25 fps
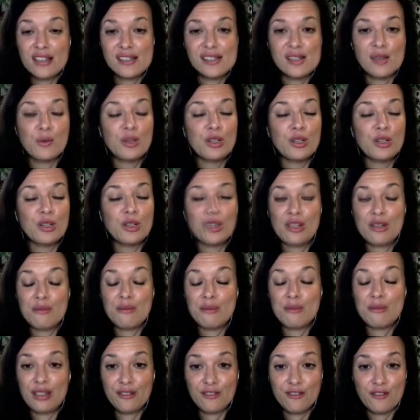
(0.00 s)
things that when you're
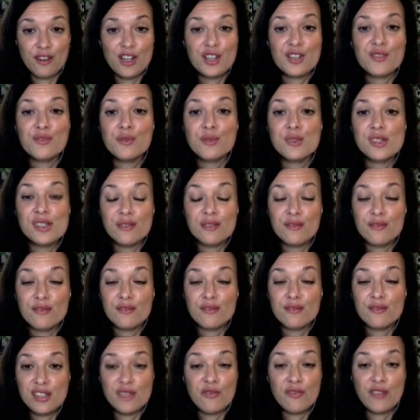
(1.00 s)
going to be eating fresh fruits
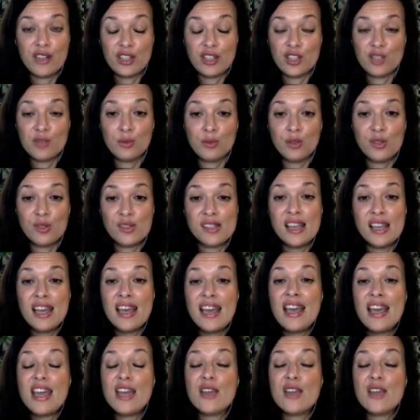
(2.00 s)
and vegetables,